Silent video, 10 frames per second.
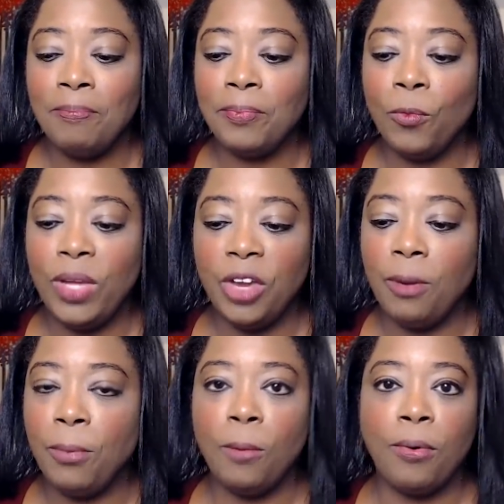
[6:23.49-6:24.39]
We here
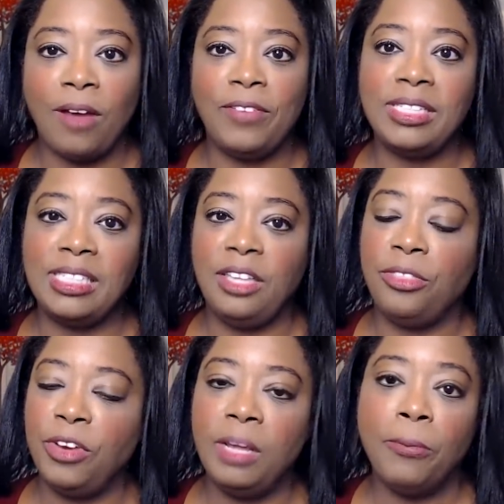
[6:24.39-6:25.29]
at Bold Profits see
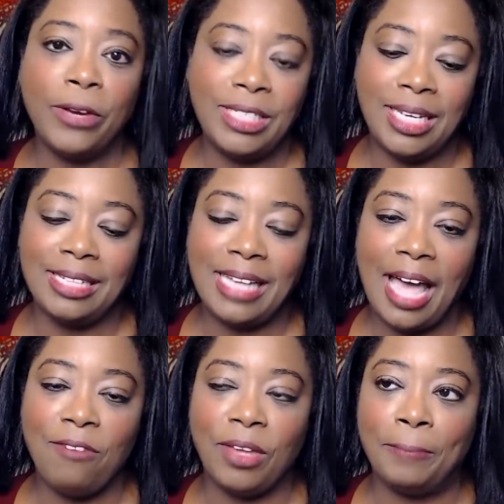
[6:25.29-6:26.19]
3D printing as
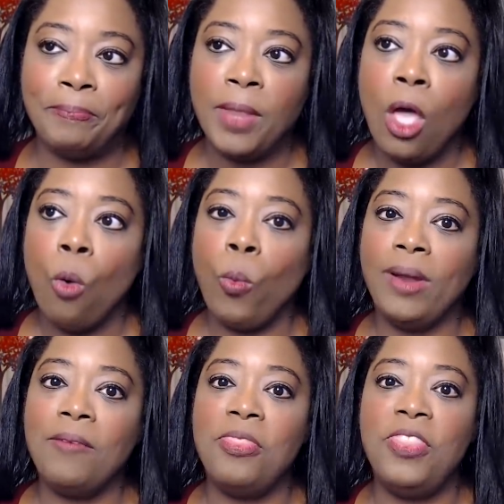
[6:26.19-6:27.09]
having one
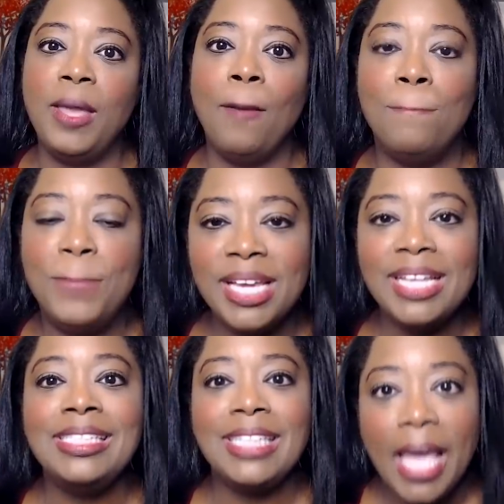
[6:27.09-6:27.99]
of the
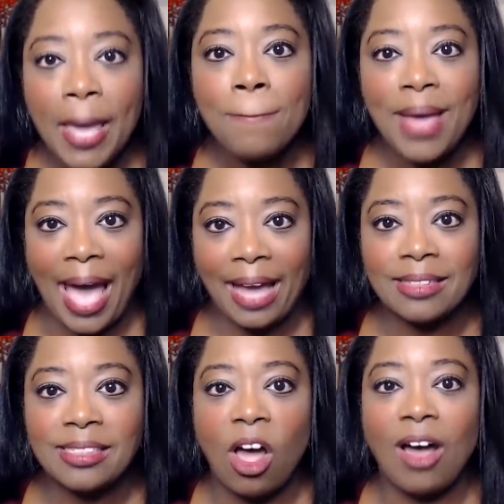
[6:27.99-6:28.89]
biggest
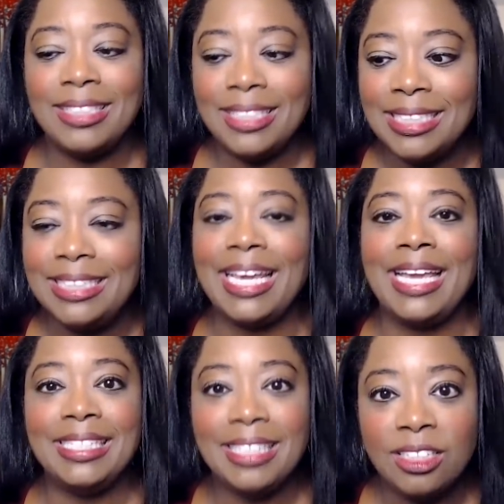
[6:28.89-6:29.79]
impacts on
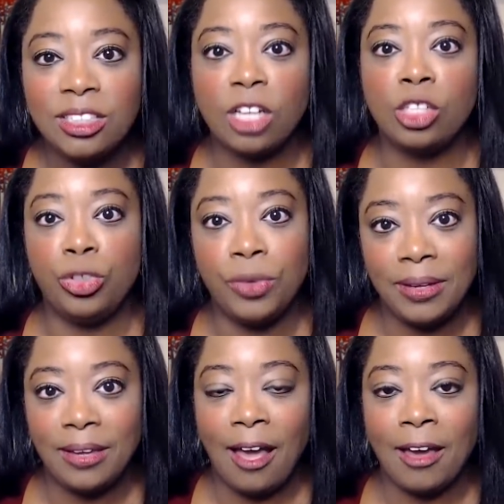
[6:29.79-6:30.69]
today's industrial
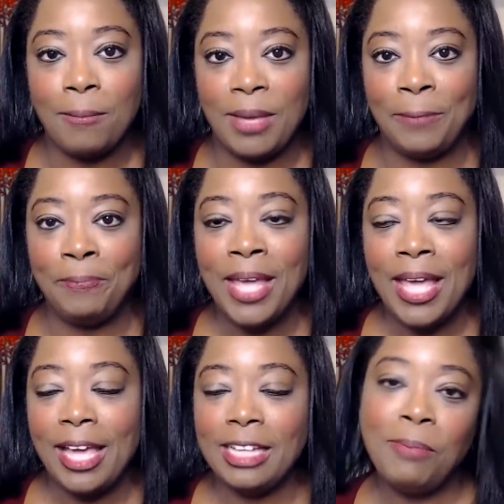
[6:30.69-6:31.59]
economy.
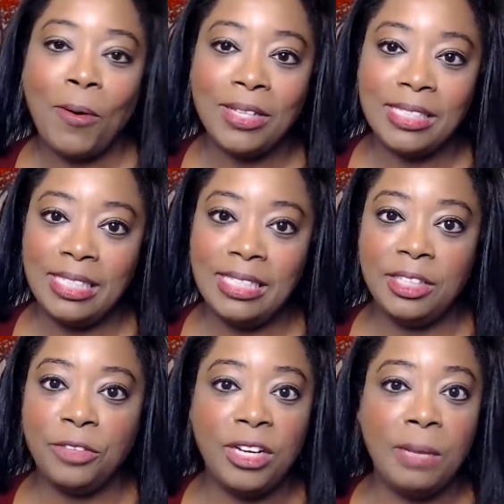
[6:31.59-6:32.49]
As Paul sees
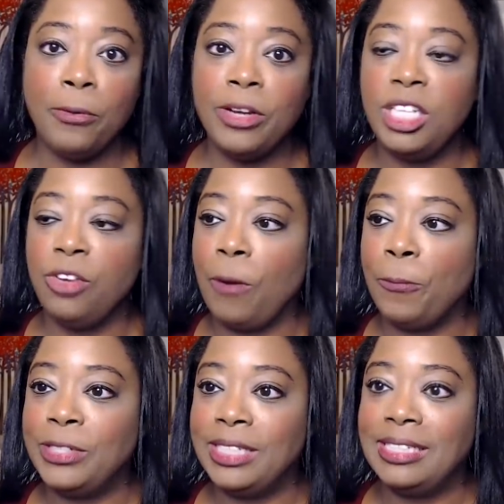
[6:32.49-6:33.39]
it, 3D printing
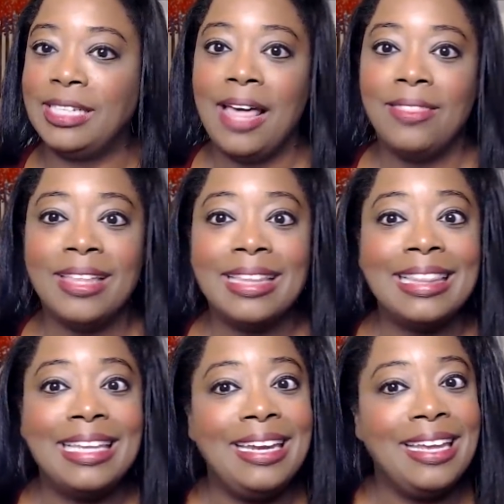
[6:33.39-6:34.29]
represents the
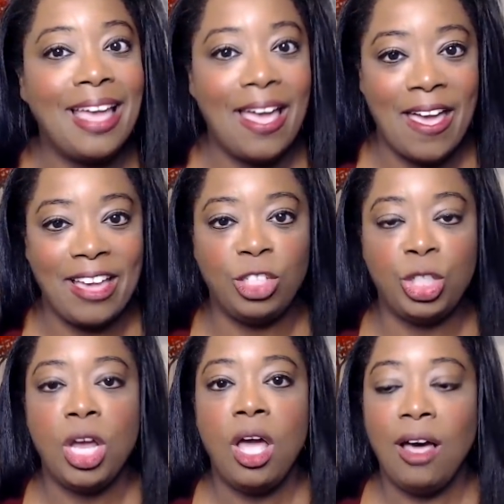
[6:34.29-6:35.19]
leading
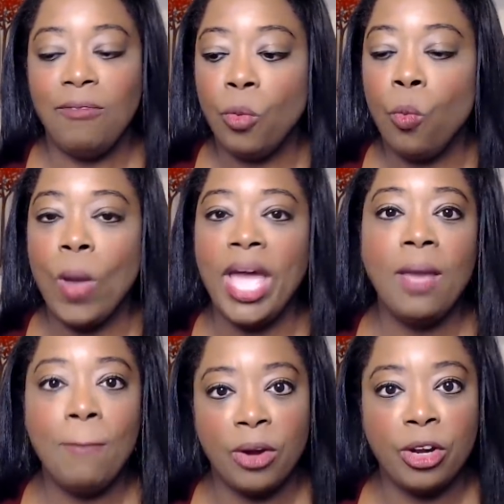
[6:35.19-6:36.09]
edge of the way
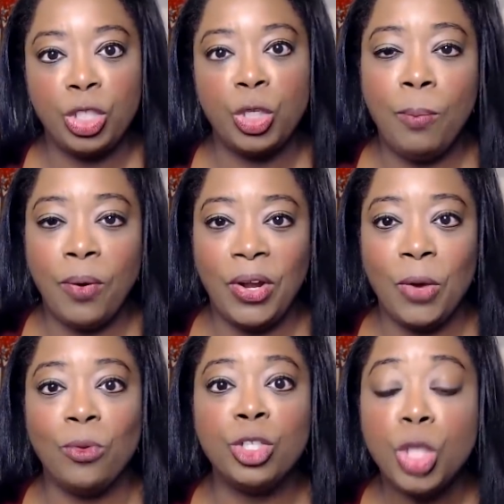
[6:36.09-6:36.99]
America 2.0
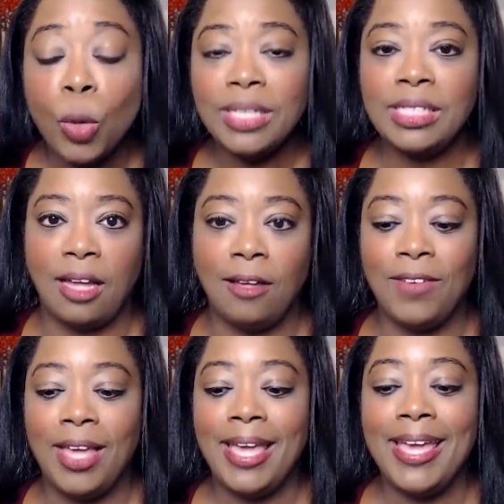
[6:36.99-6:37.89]
will show itself
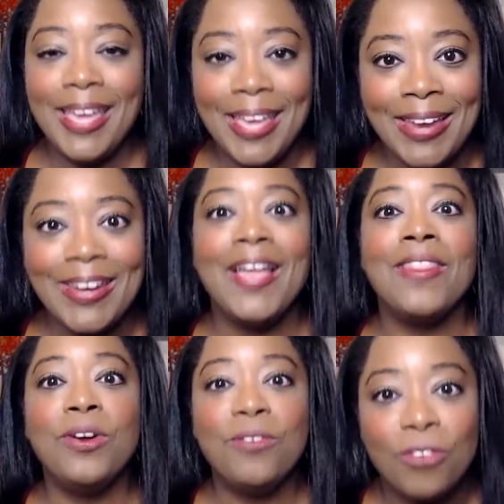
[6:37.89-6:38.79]
in
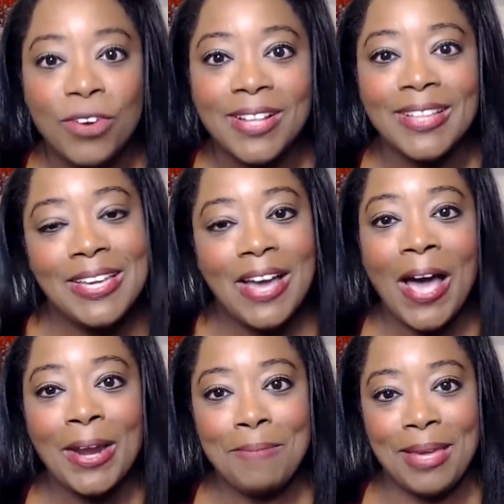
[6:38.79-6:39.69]
the real
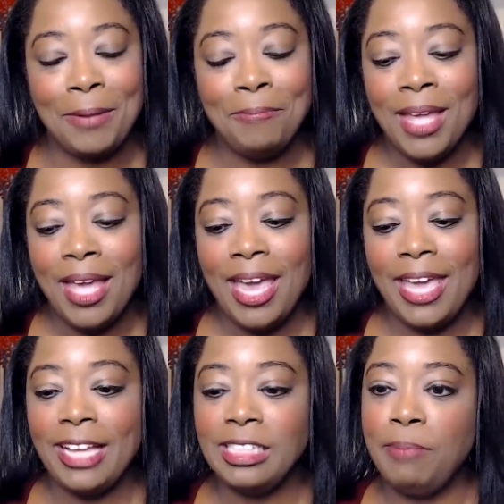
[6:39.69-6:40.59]
economy.
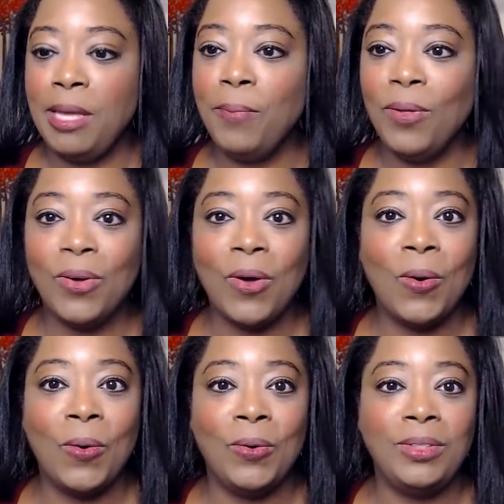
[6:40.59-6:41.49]
And as people
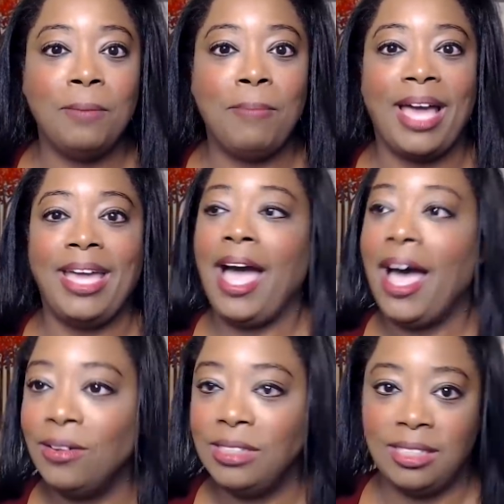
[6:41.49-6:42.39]
go to buy
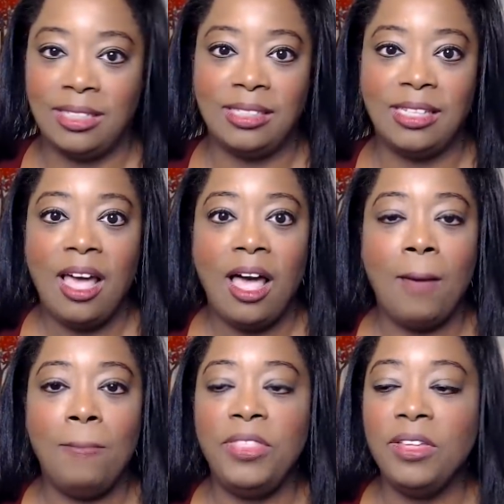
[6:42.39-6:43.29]
houses,
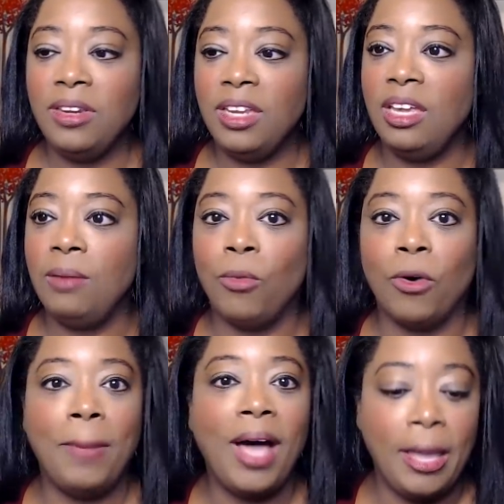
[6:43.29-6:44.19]
they'll need
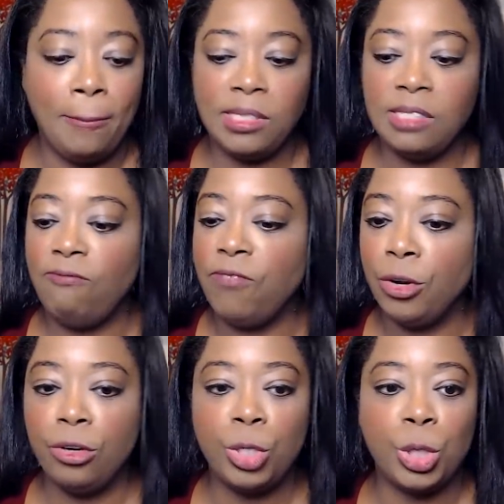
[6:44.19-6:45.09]
more pipes,
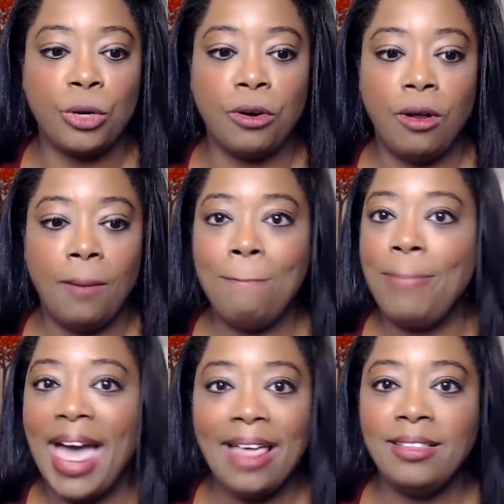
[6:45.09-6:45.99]
furniture,
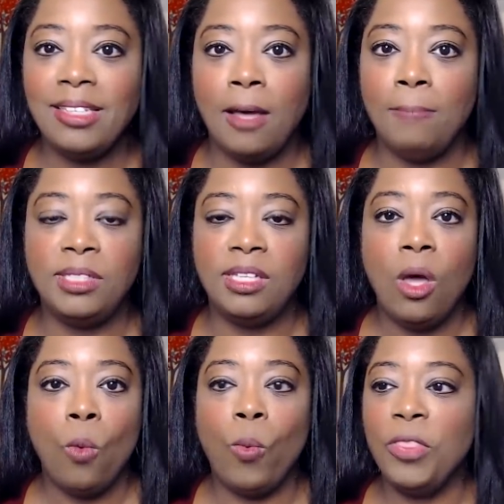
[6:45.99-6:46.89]
bathtubs,
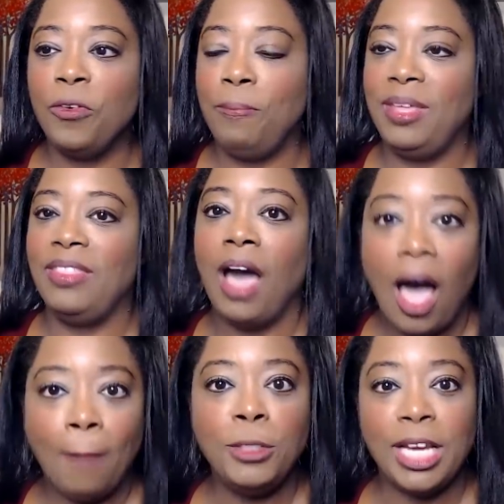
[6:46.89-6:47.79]
whether it be the
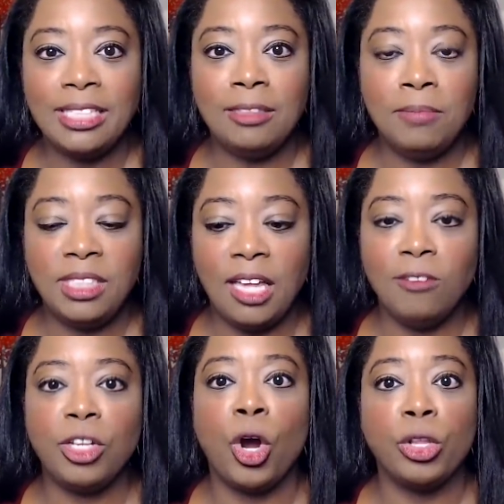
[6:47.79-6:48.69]
objects
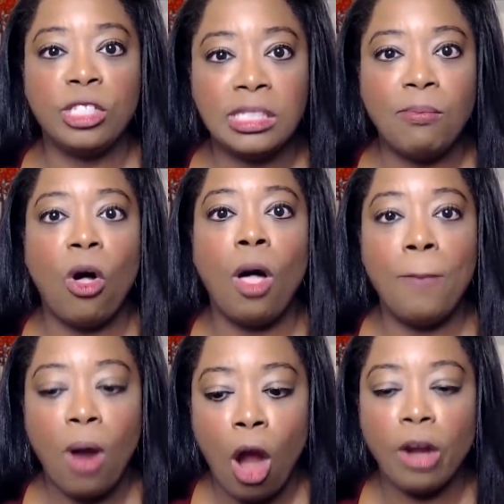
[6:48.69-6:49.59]
themselves or the small
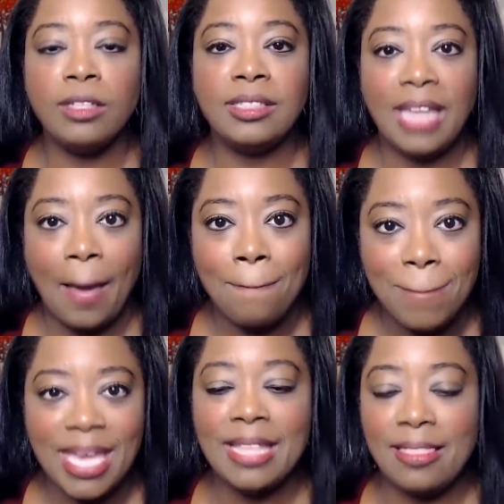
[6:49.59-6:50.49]
parts that
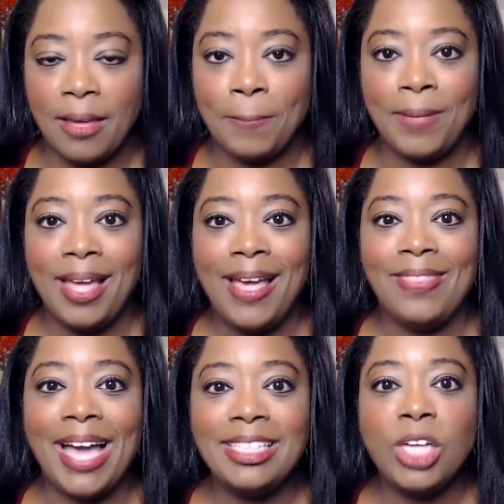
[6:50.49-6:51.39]
make them,
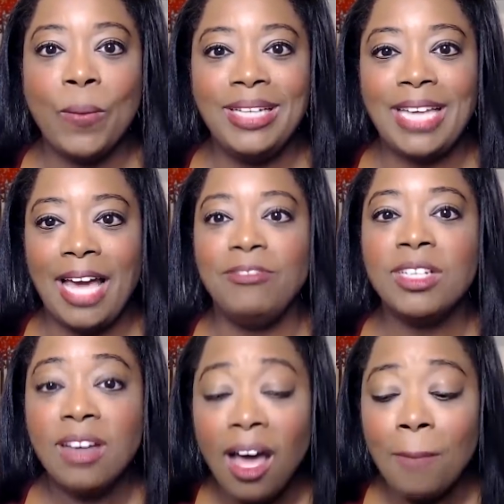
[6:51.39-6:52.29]
that's going to have to
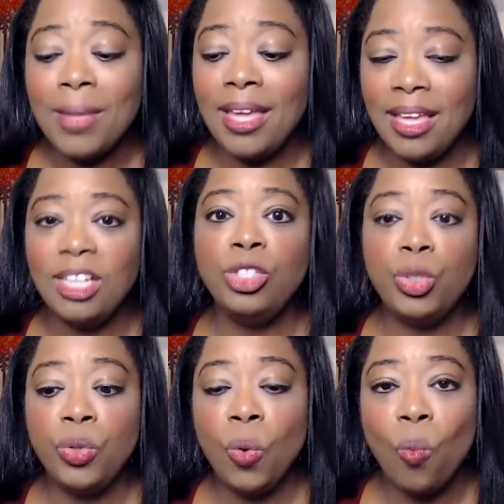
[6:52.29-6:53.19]
come
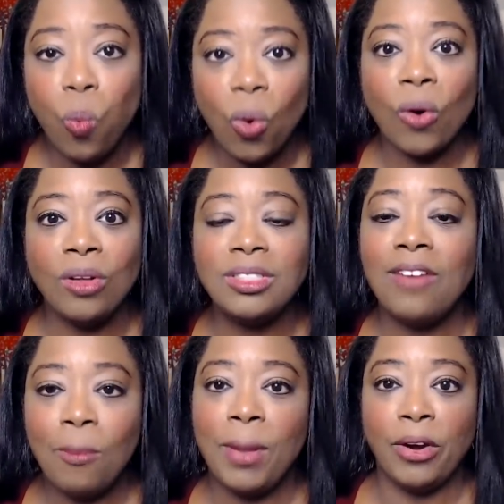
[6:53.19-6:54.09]
into the world
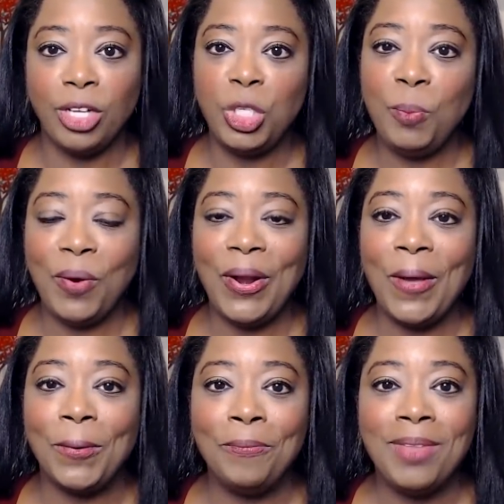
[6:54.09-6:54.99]
of America 2.0.